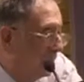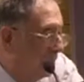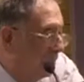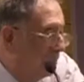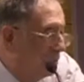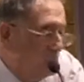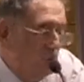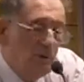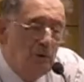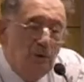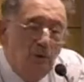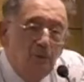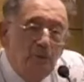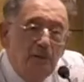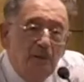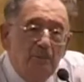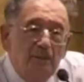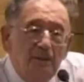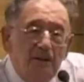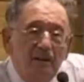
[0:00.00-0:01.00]
uh, rule
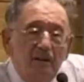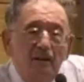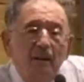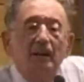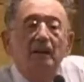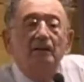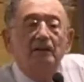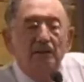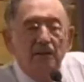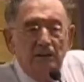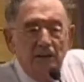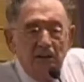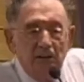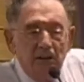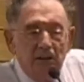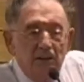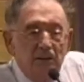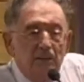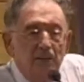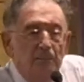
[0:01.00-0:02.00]
will be the
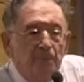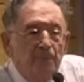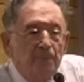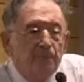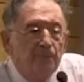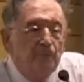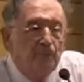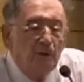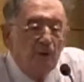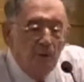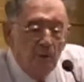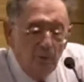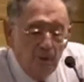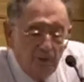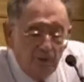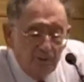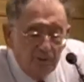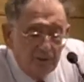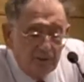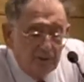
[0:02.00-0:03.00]
clerics
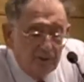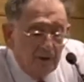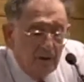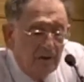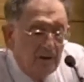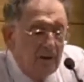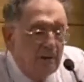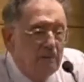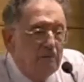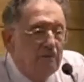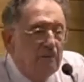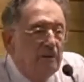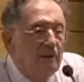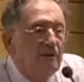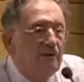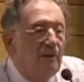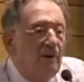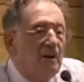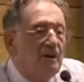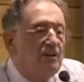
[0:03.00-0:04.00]
with uh,
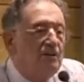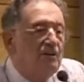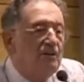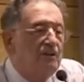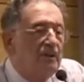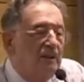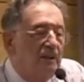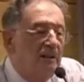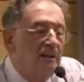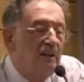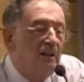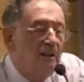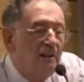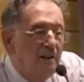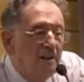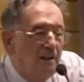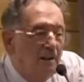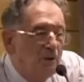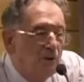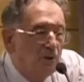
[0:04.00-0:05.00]
advisory
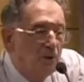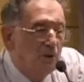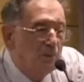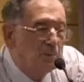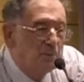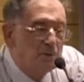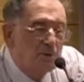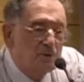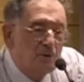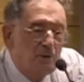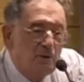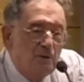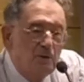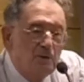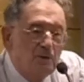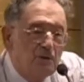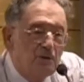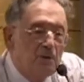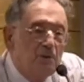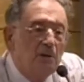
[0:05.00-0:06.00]
groups
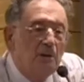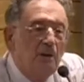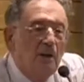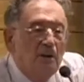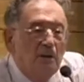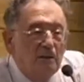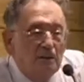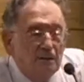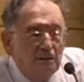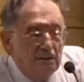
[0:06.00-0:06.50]
called the Shura.